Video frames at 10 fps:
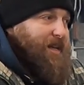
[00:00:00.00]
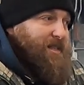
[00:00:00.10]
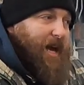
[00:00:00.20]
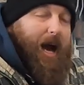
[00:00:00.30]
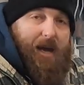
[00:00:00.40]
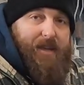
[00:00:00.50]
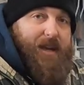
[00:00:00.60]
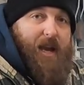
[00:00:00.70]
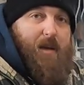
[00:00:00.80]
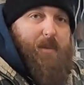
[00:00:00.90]
Is that how you
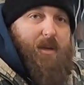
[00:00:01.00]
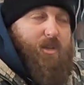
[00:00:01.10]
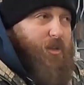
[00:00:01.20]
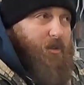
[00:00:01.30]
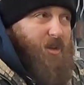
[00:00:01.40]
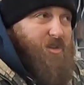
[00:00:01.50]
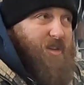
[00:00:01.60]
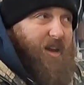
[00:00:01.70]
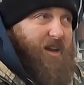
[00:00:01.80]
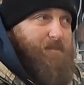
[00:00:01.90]
get commercial? Because
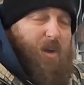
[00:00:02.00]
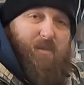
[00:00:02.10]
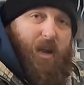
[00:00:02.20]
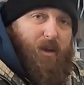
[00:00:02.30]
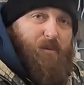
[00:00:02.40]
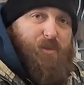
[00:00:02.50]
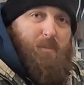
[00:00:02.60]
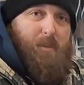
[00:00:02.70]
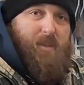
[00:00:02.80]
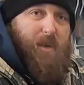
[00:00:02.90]
I'm not right
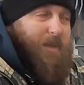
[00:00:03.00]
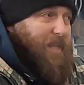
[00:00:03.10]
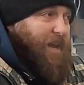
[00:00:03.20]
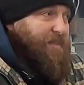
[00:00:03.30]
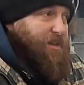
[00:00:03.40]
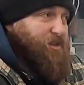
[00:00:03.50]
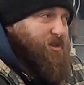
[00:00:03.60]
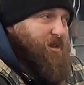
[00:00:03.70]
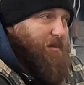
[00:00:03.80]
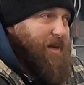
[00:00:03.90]
comfortable with doing that. That's
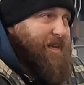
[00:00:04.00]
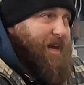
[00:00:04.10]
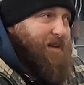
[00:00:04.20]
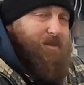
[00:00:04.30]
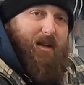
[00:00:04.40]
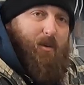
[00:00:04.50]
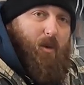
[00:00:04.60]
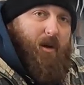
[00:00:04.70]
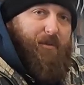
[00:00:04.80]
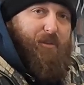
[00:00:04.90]
just not me. I'd rather
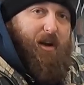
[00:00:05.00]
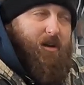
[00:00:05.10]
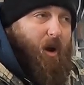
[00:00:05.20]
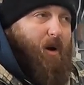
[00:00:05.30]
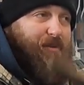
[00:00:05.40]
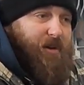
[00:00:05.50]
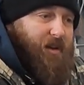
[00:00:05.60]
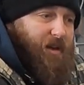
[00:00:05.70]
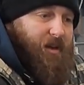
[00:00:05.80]
work for it and offer